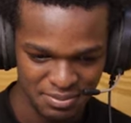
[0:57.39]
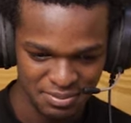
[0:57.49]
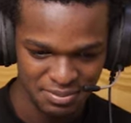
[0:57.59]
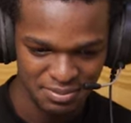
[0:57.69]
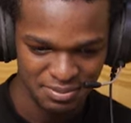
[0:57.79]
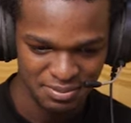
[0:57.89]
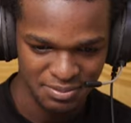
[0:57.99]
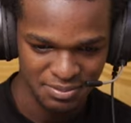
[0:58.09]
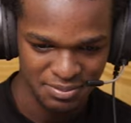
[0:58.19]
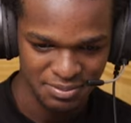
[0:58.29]

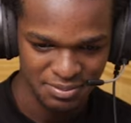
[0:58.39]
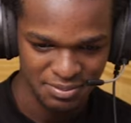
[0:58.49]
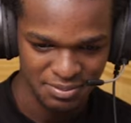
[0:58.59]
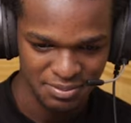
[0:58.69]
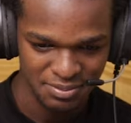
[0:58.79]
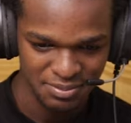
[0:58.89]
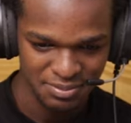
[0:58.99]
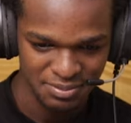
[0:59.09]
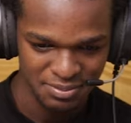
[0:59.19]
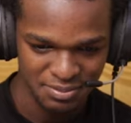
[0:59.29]

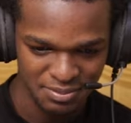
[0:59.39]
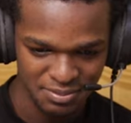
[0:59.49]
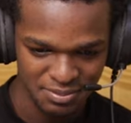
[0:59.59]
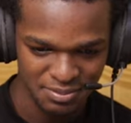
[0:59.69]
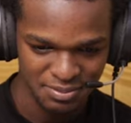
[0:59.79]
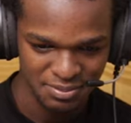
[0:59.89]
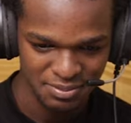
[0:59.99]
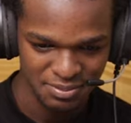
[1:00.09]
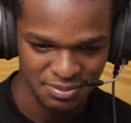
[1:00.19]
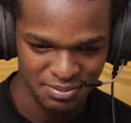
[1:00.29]

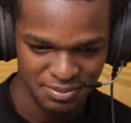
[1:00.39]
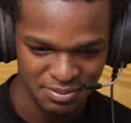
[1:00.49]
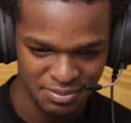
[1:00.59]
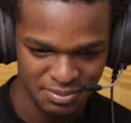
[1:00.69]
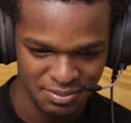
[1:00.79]
[no speech]